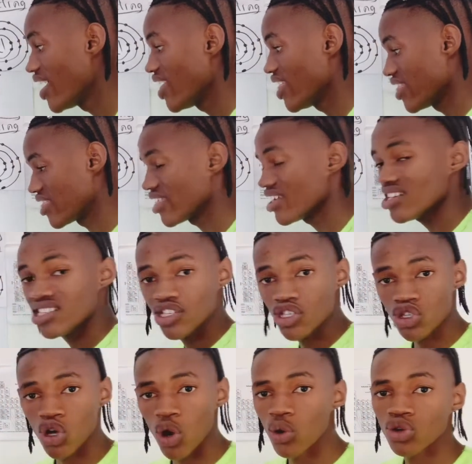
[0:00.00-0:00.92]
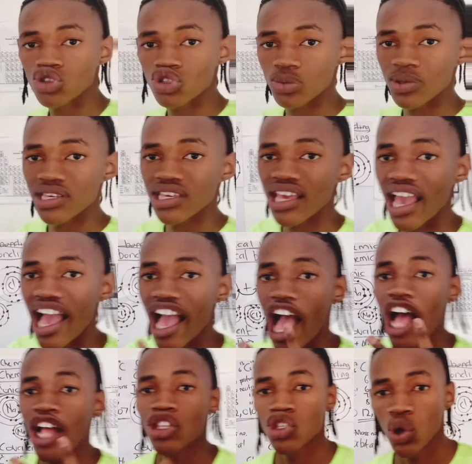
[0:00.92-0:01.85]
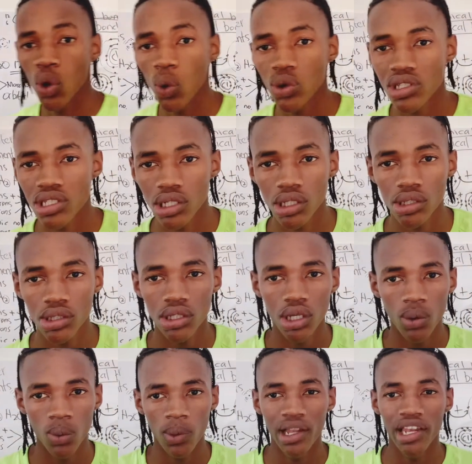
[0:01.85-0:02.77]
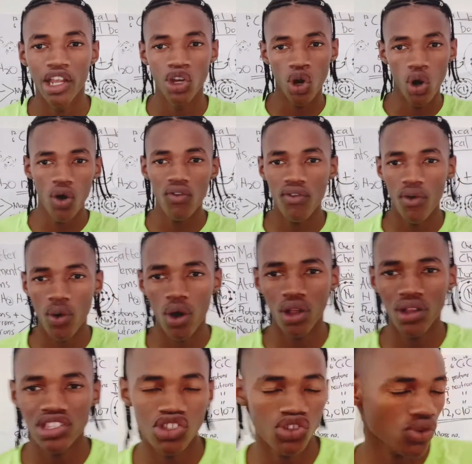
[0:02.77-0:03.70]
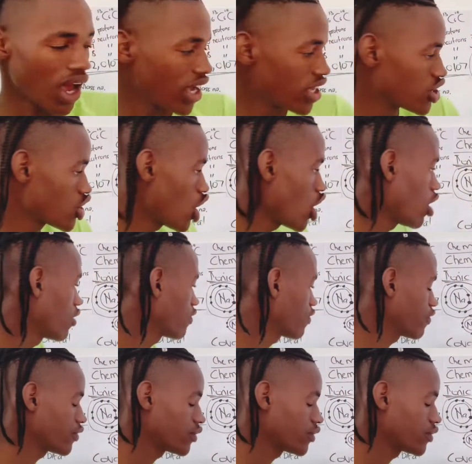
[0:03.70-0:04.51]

this is going to be a total, well, an overall structure of